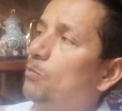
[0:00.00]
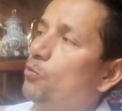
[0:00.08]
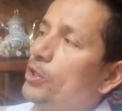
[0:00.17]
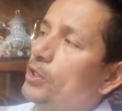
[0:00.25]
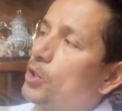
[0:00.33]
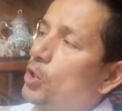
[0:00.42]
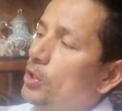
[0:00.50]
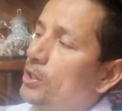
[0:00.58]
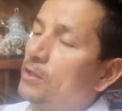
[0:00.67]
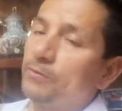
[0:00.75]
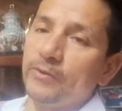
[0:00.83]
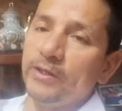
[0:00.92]
We are
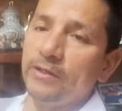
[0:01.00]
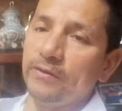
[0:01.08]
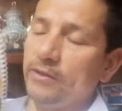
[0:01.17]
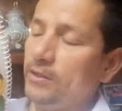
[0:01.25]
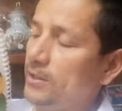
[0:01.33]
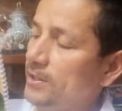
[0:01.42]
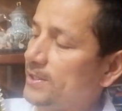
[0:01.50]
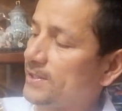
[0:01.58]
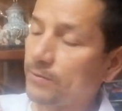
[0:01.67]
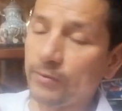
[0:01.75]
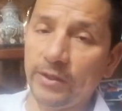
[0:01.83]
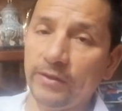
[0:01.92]
gonna read
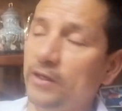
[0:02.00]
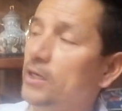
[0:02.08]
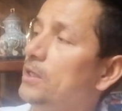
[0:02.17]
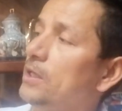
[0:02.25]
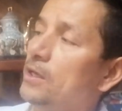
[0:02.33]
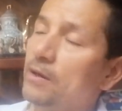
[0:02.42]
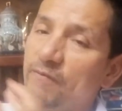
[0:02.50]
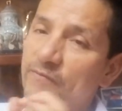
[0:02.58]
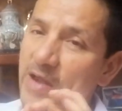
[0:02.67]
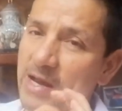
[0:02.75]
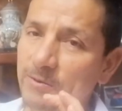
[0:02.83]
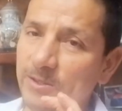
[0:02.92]
this, reading
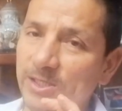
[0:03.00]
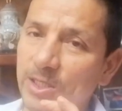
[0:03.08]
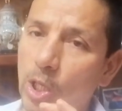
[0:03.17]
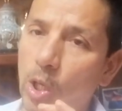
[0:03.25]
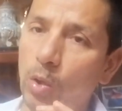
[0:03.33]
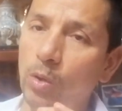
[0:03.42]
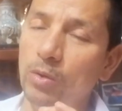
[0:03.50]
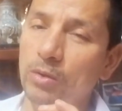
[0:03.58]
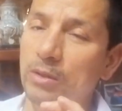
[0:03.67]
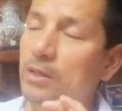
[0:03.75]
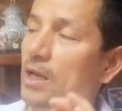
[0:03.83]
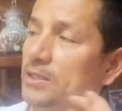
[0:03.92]
very slow.
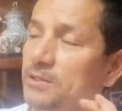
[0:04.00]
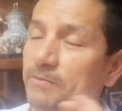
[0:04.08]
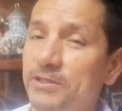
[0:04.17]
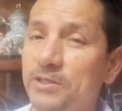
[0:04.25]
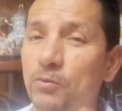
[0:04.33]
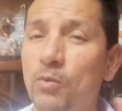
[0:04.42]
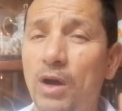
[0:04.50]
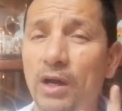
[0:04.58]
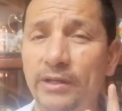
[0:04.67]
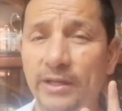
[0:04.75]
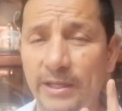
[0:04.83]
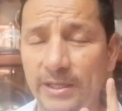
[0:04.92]
Activity
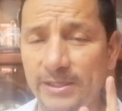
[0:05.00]
1,